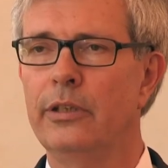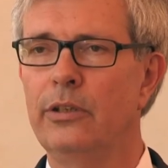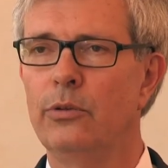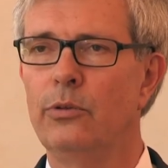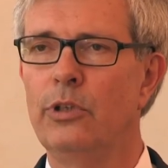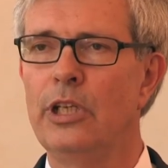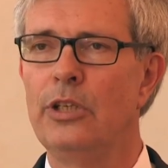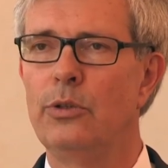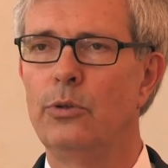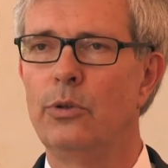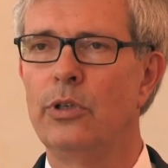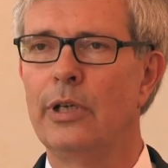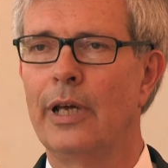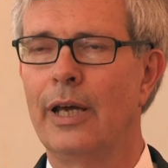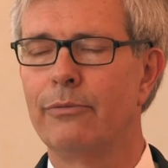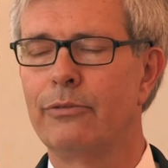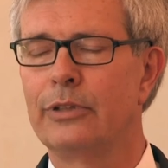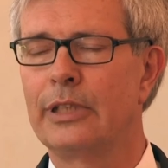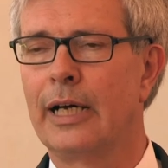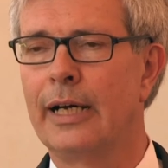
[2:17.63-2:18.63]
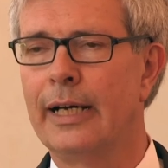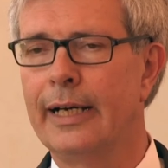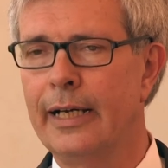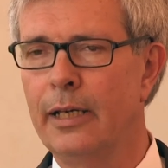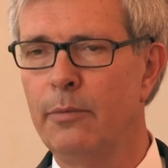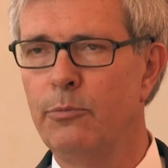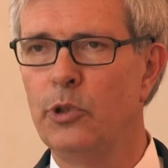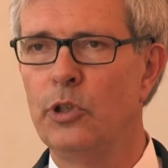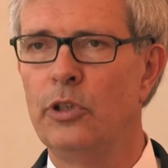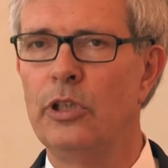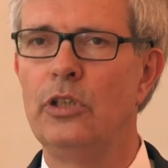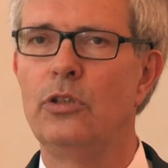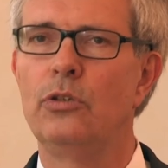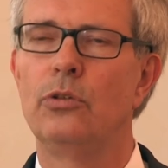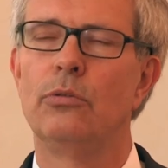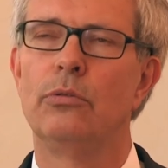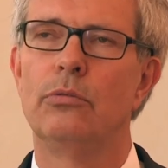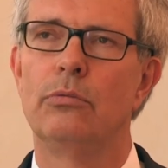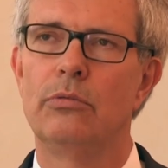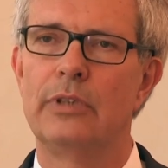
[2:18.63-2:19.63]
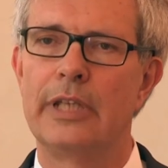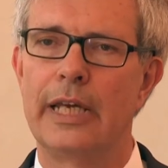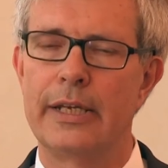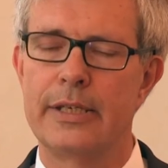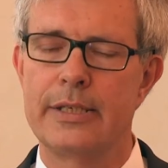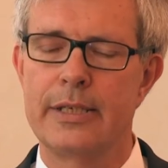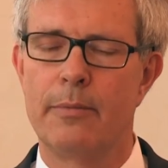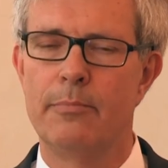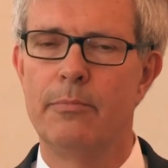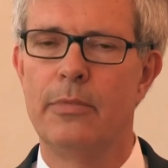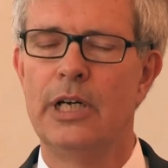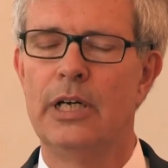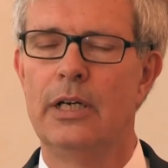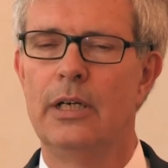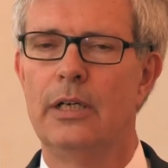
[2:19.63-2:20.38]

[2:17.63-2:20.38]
You need to have time, you need to take some